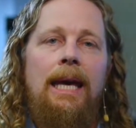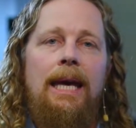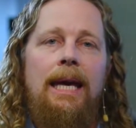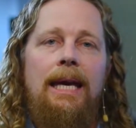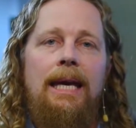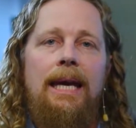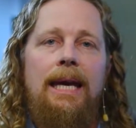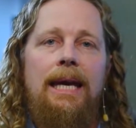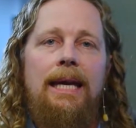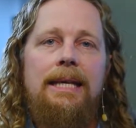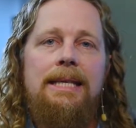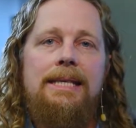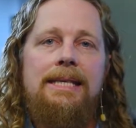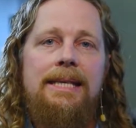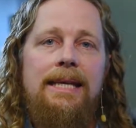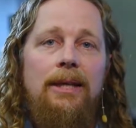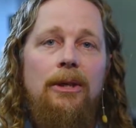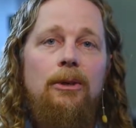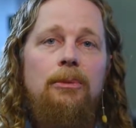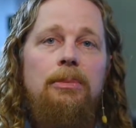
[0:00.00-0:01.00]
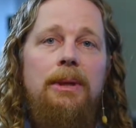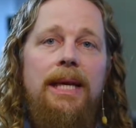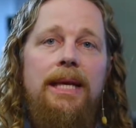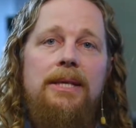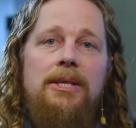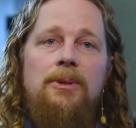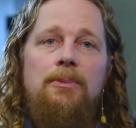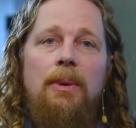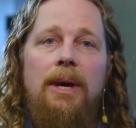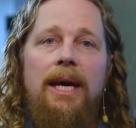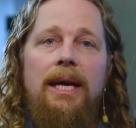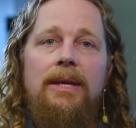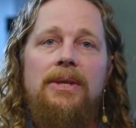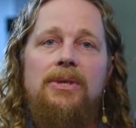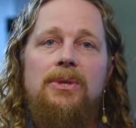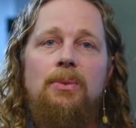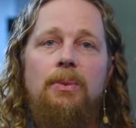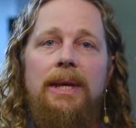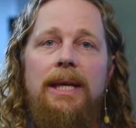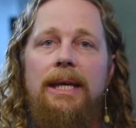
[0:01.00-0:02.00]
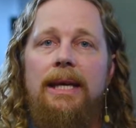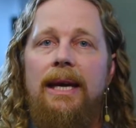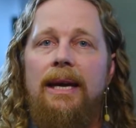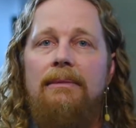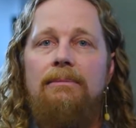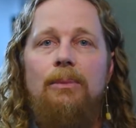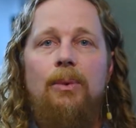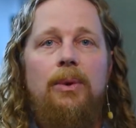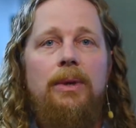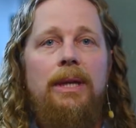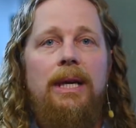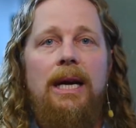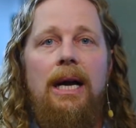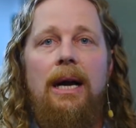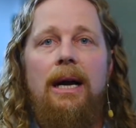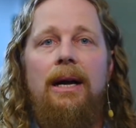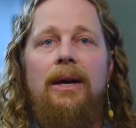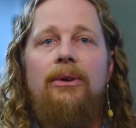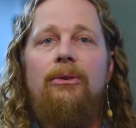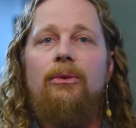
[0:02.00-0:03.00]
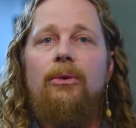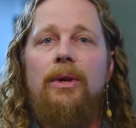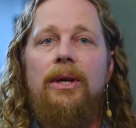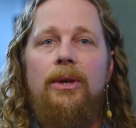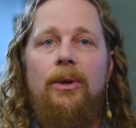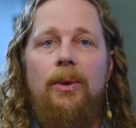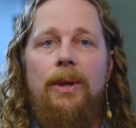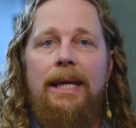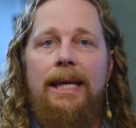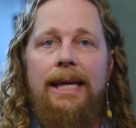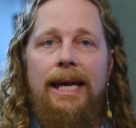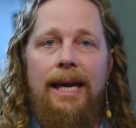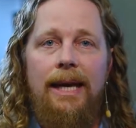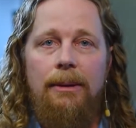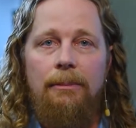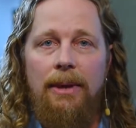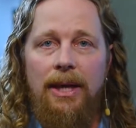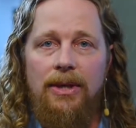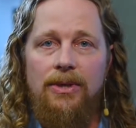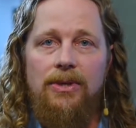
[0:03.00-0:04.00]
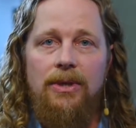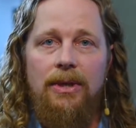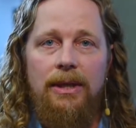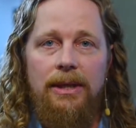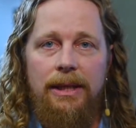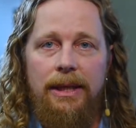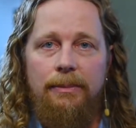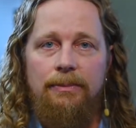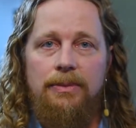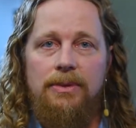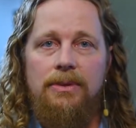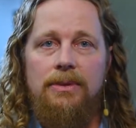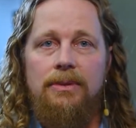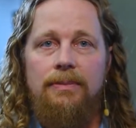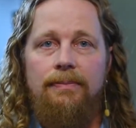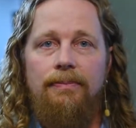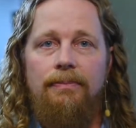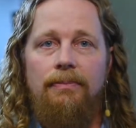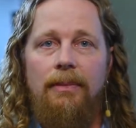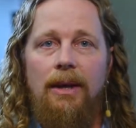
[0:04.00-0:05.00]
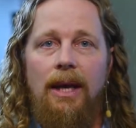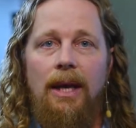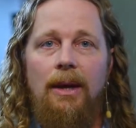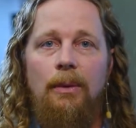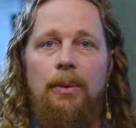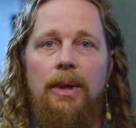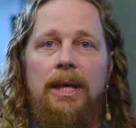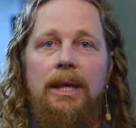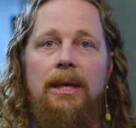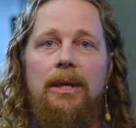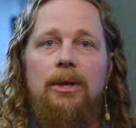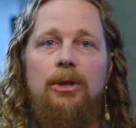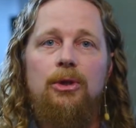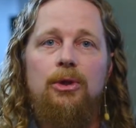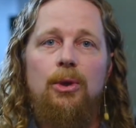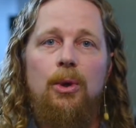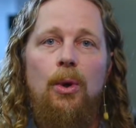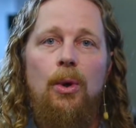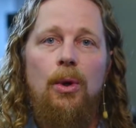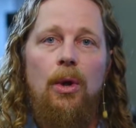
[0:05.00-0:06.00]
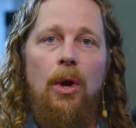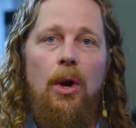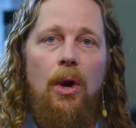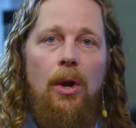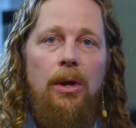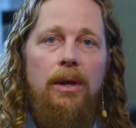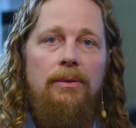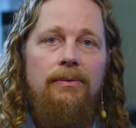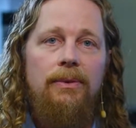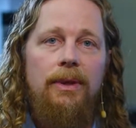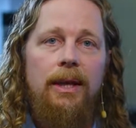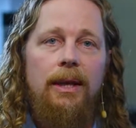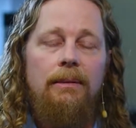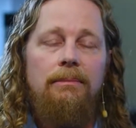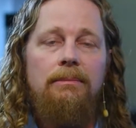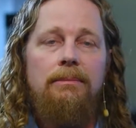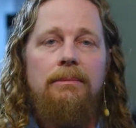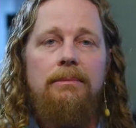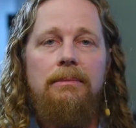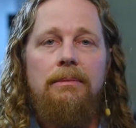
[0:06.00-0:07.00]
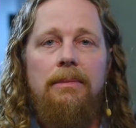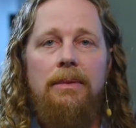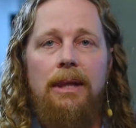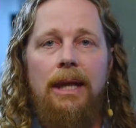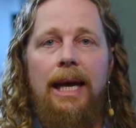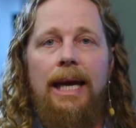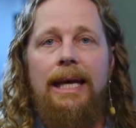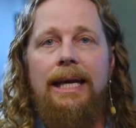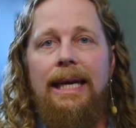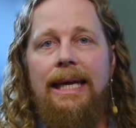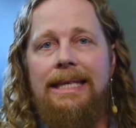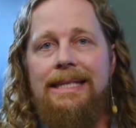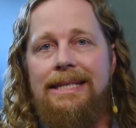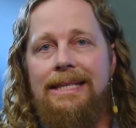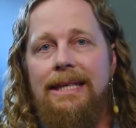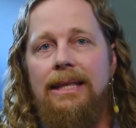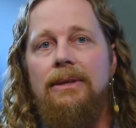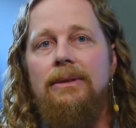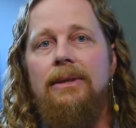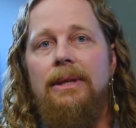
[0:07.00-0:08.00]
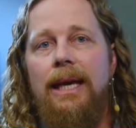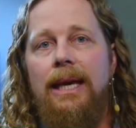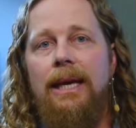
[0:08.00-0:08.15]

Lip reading: In a single blend space, we can have more than 100 unique animation clips, and we can control all of them like a single